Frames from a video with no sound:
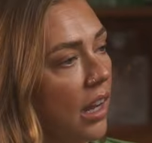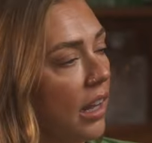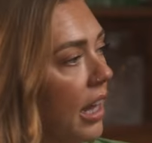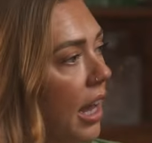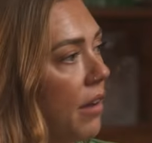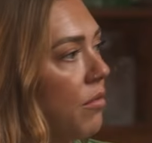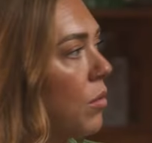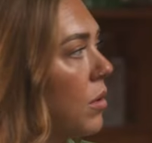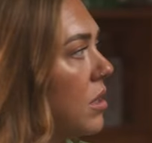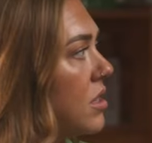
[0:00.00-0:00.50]
Like
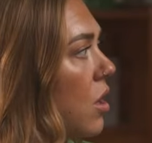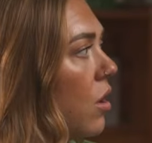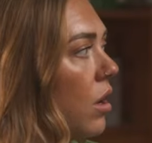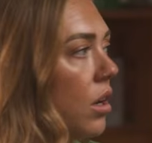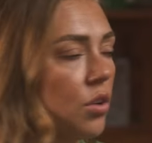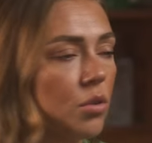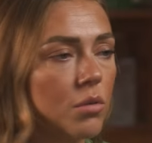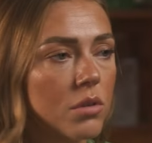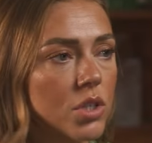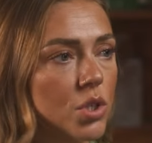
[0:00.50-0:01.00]
everyone is like, oh, I
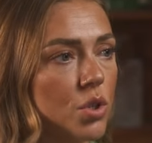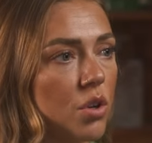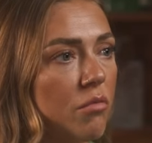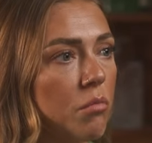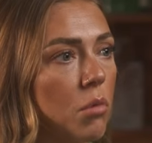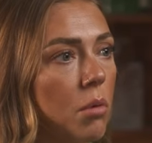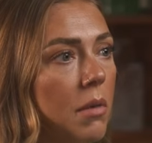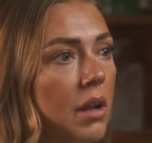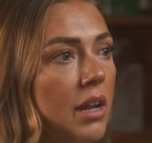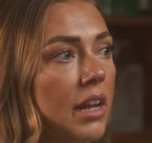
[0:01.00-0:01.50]
could always do it
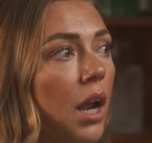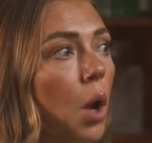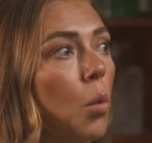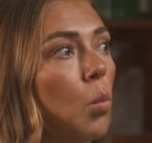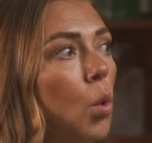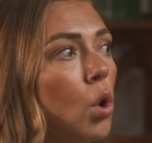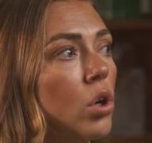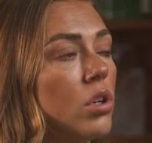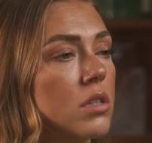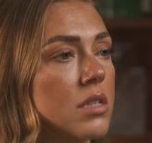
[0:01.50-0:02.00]
for more money. Like
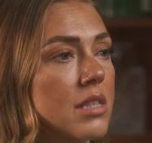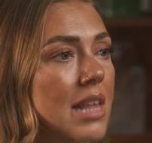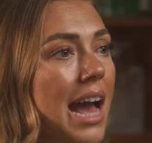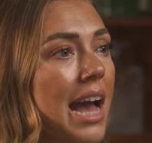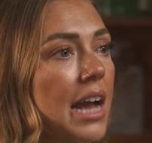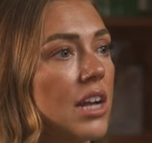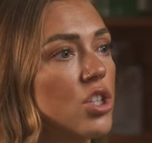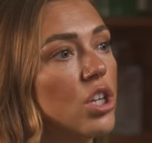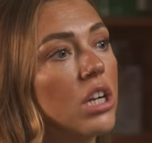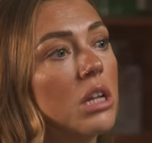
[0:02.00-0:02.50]
what does that
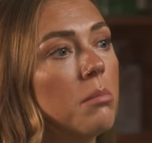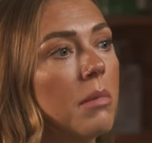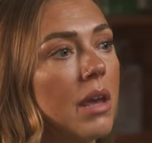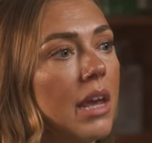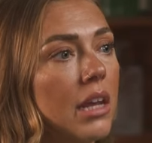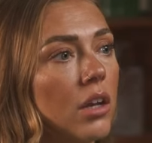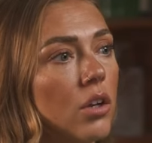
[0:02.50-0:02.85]
actually mean?